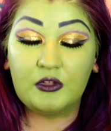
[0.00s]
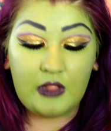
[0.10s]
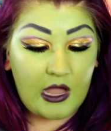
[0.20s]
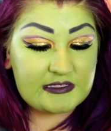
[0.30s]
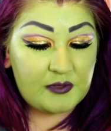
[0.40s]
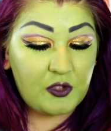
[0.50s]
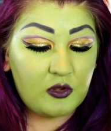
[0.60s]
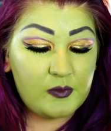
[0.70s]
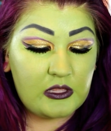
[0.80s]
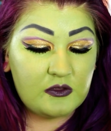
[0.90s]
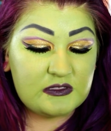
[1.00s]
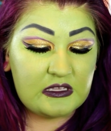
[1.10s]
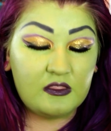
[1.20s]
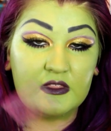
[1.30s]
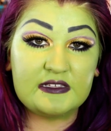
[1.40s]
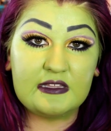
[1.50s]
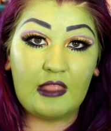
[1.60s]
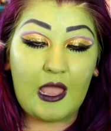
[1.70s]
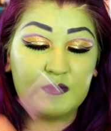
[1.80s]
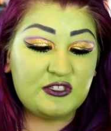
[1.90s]
For gloss, I'm going to be using this
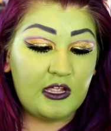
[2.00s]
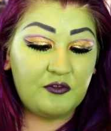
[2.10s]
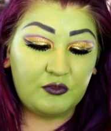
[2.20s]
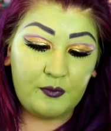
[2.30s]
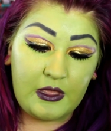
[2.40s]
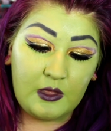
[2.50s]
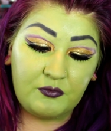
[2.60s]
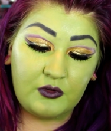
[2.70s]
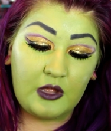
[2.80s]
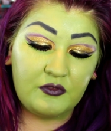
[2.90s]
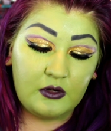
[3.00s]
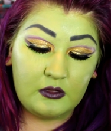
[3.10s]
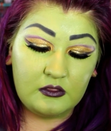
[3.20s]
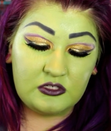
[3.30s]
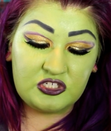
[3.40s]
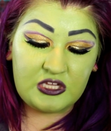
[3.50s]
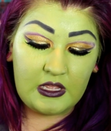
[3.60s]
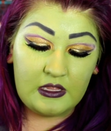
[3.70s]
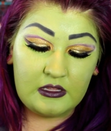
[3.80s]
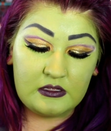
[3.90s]
Lab Shine from Makeup Forever, and the
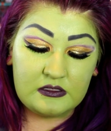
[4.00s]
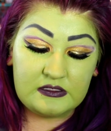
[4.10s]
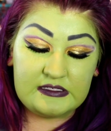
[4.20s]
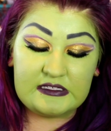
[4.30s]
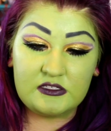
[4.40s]
shade is